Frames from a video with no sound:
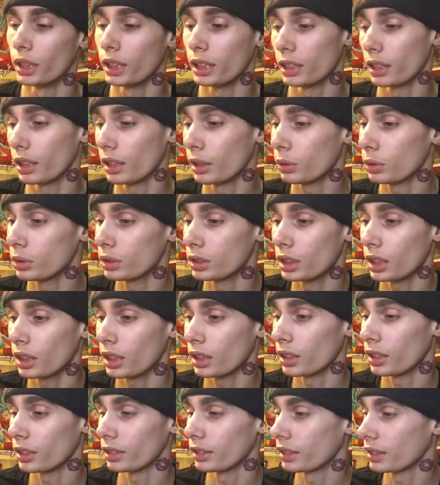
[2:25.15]
It was
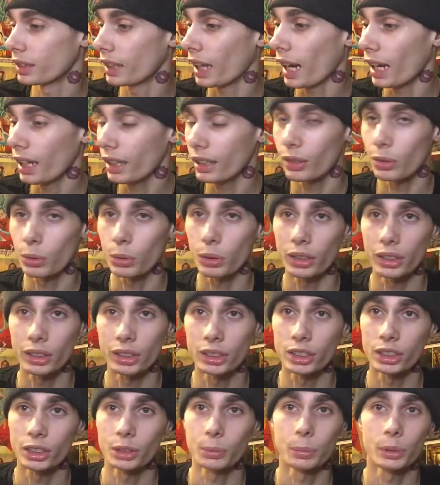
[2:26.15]
kind of
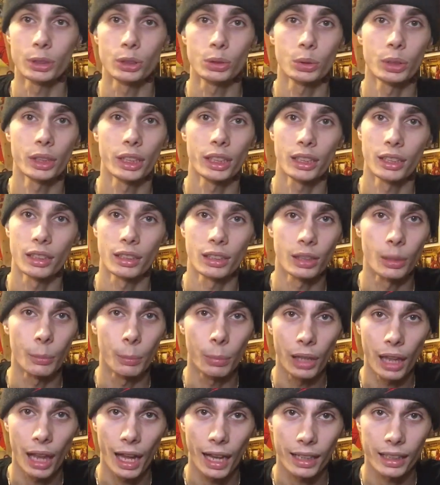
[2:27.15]
really just between the
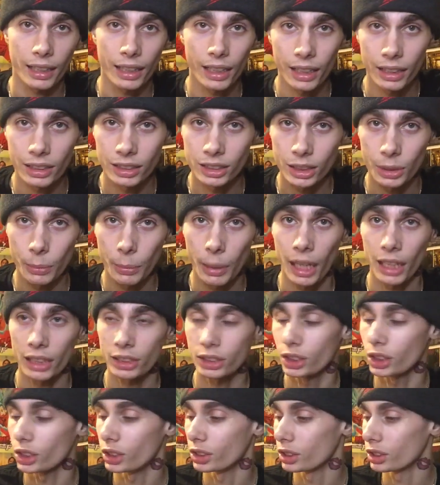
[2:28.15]
Black King,
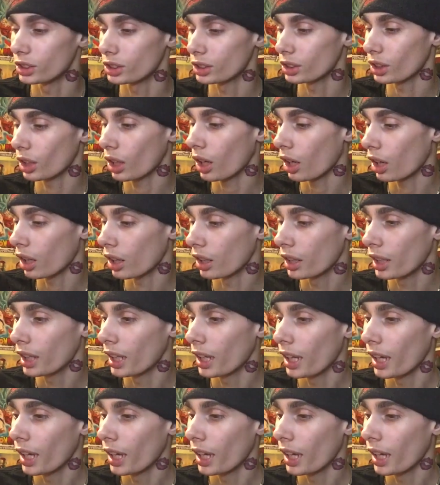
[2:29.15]
Sebastian Shaw,